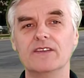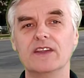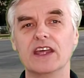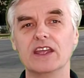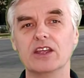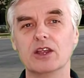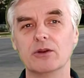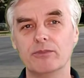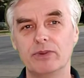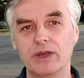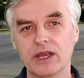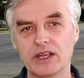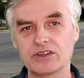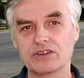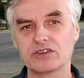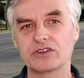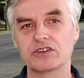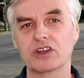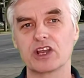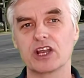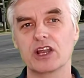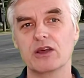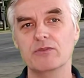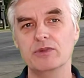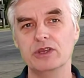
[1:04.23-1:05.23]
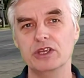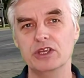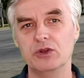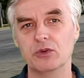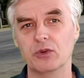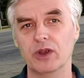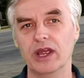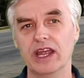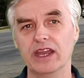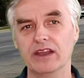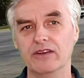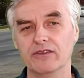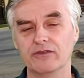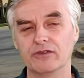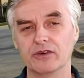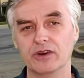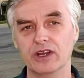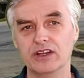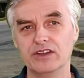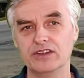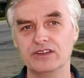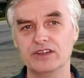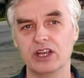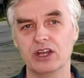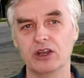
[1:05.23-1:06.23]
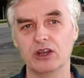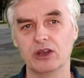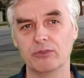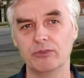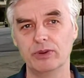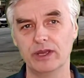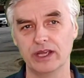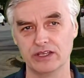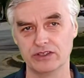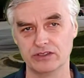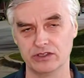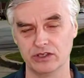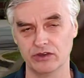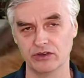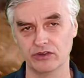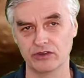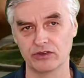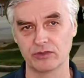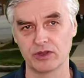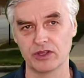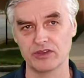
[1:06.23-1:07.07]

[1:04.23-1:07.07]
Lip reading: that your pictures are going to be great for interior pictures,